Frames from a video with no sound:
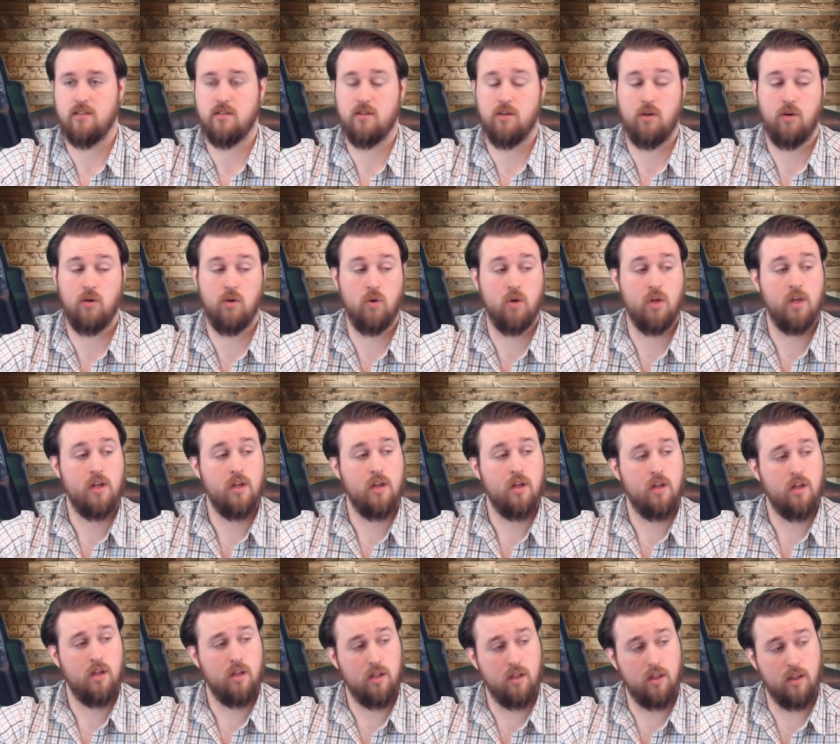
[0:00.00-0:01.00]
So
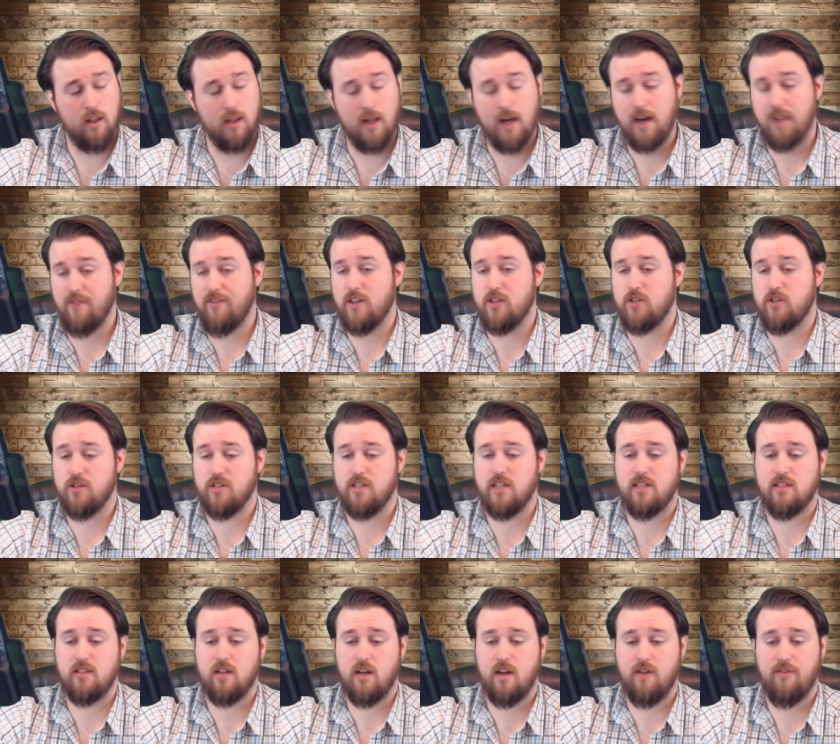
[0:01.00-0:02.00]
a lot of
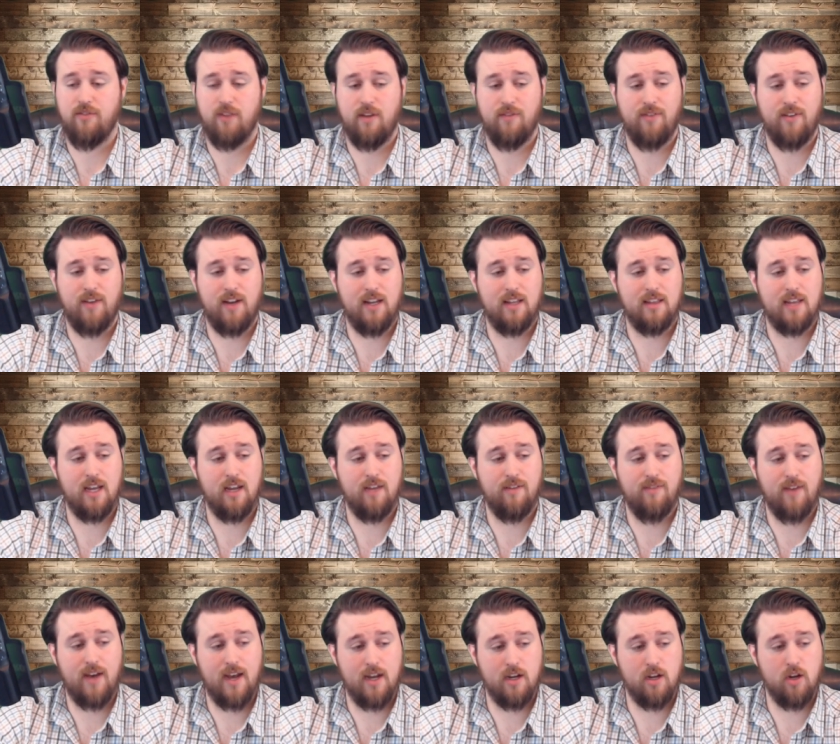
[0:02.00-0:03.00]
interesting stuff. If anything,
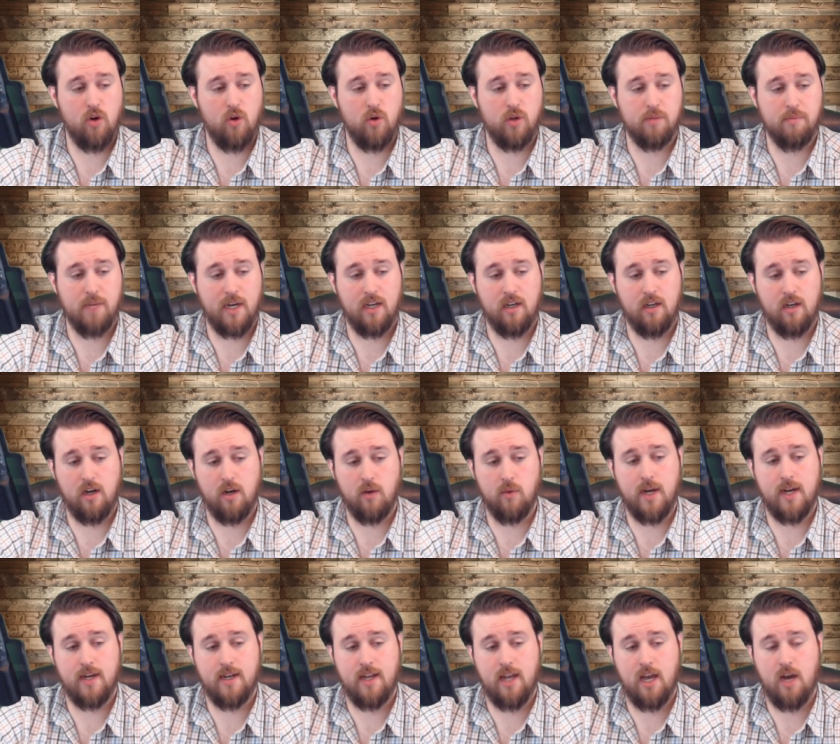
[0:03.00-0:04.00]
if I had to go with my gut
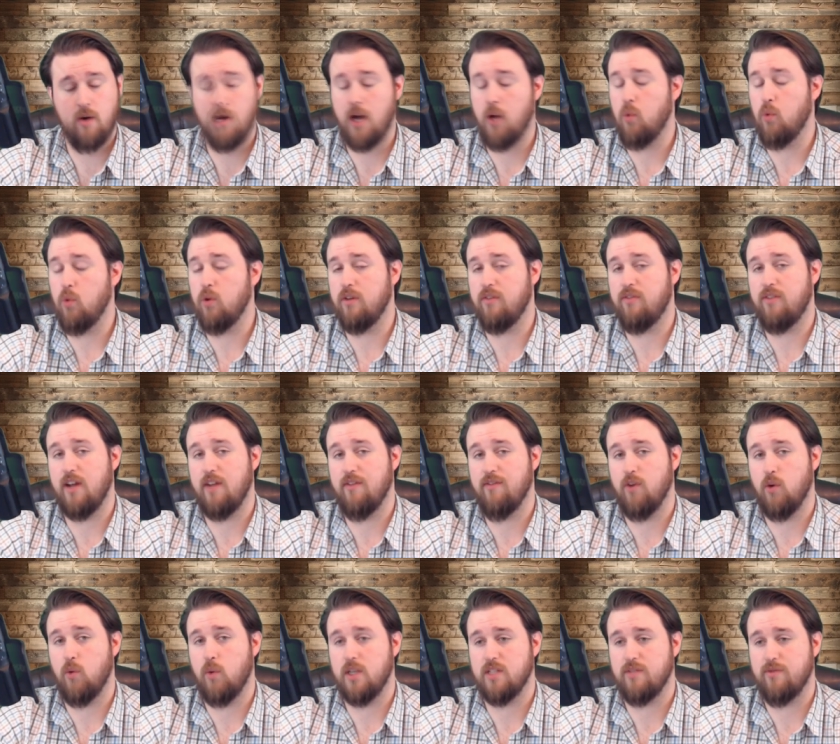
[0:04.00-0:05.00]
right now, I would
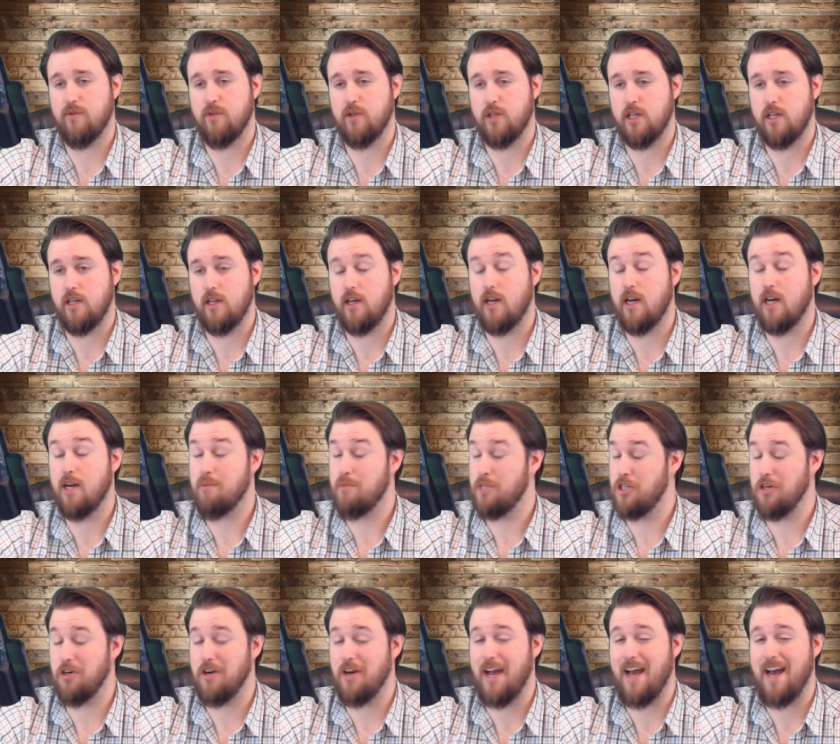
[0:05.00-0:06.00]
favor West Virginia. I'm
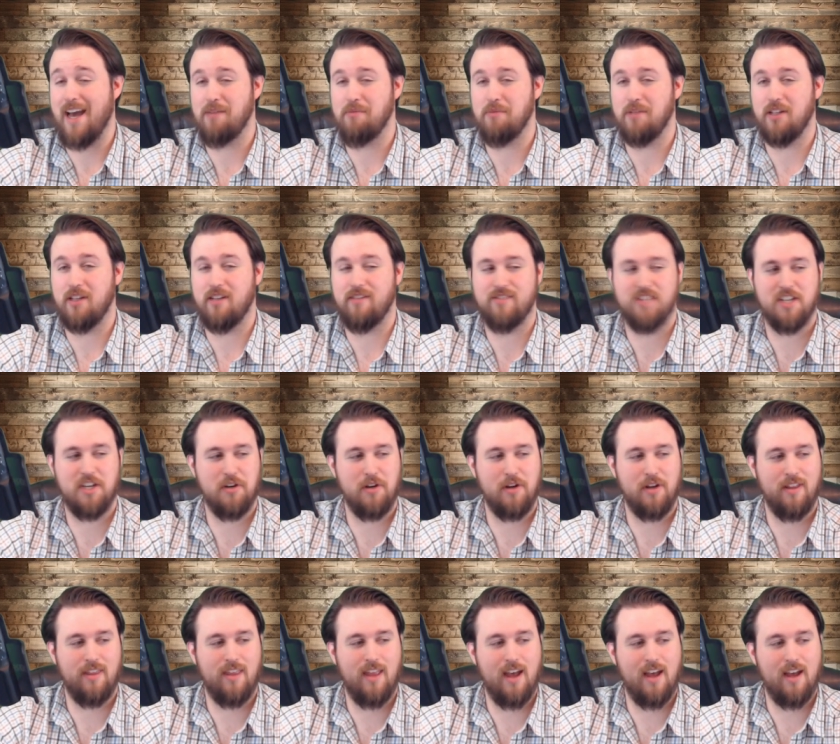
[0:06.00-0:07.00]
sure Adam loves
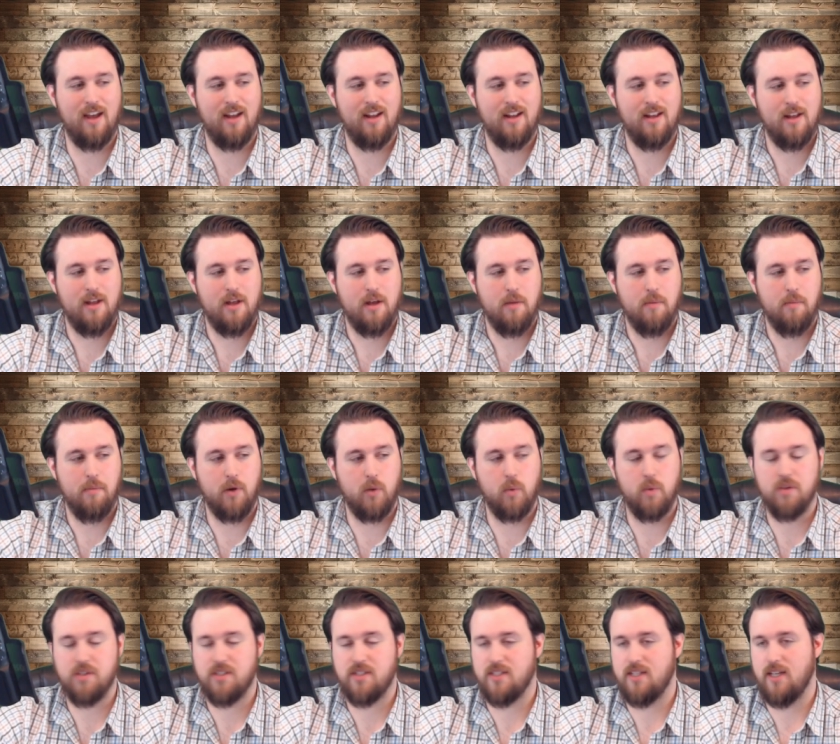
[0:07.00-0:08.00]
hearing that. But
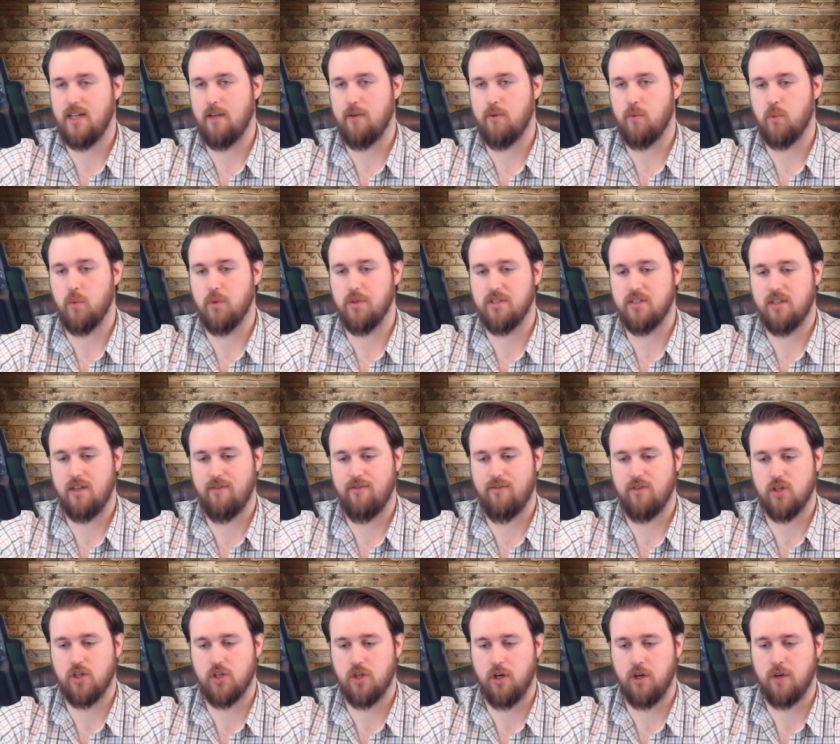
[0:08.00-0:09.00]
we'll see. We'll see for
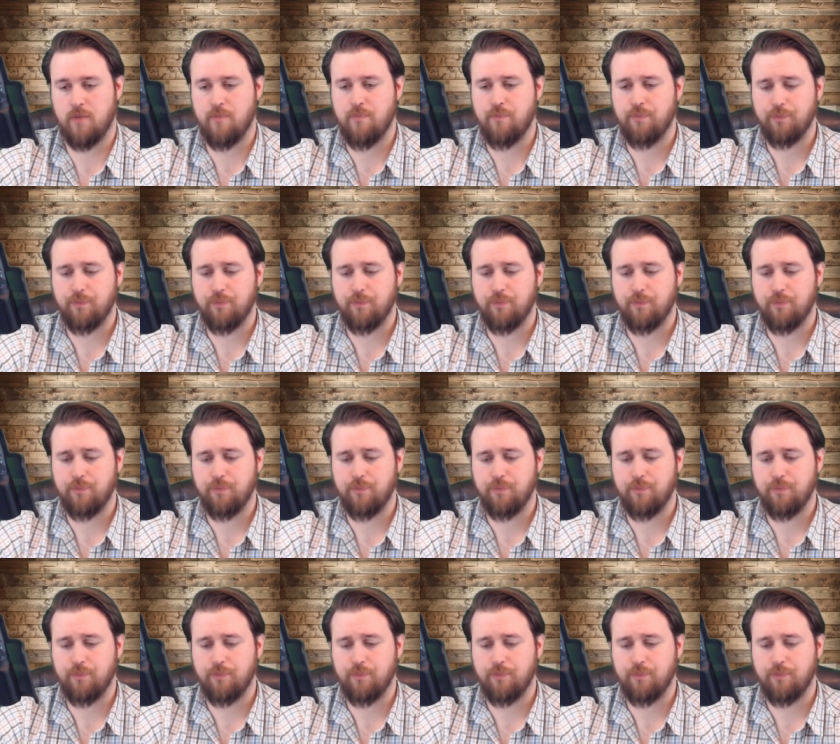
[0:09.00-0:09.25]
sure.